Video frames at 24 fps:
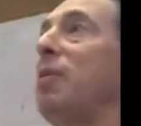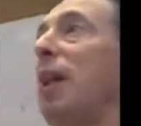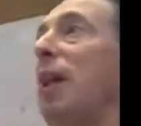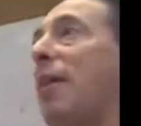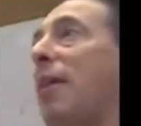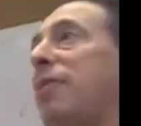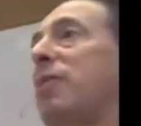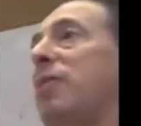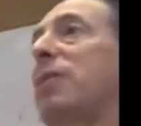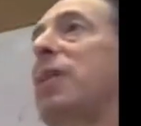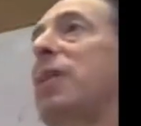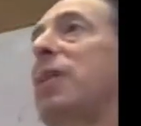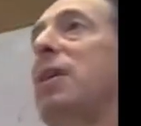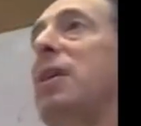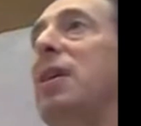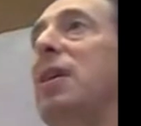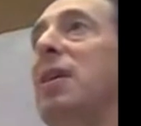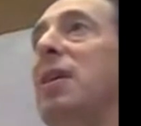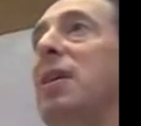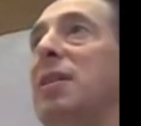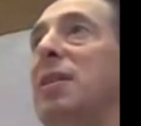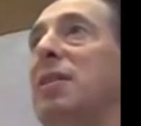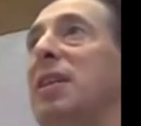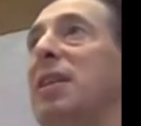left
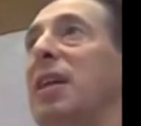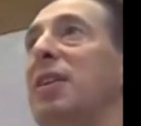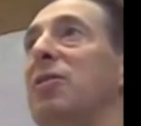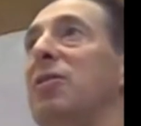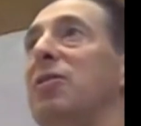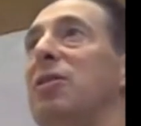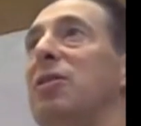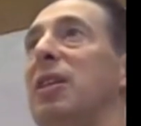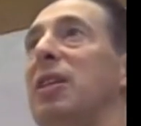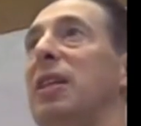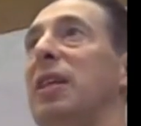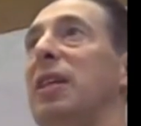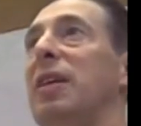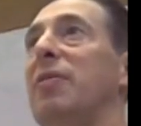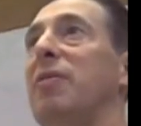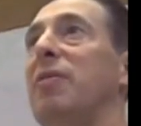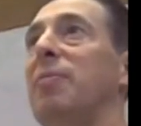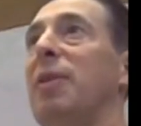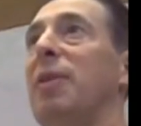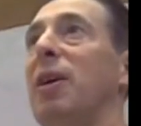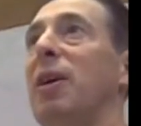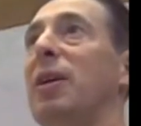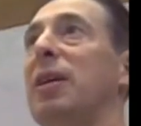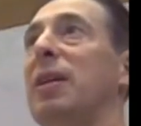the center city of
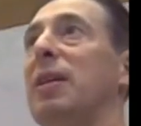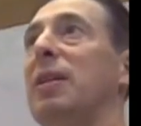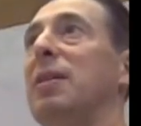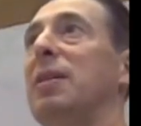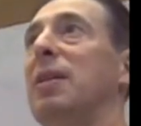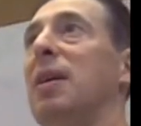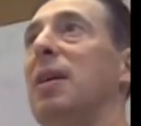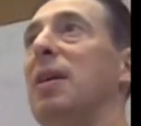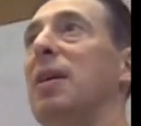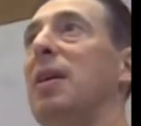American